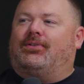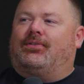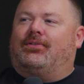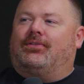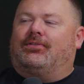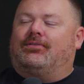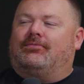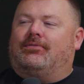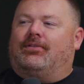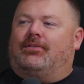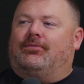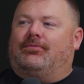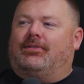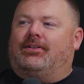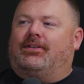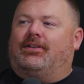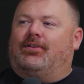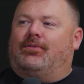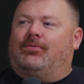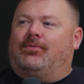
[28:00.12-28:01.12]
on
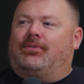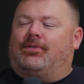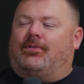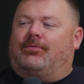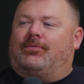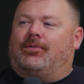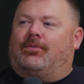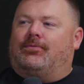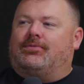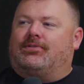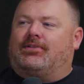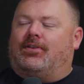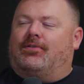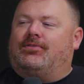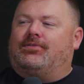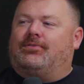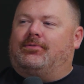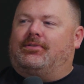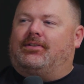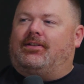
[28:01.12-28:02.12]
video with our phones,
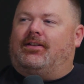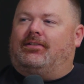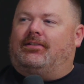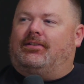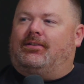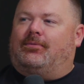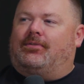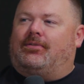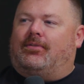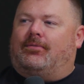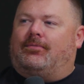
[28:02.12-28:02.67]
coaching with content with our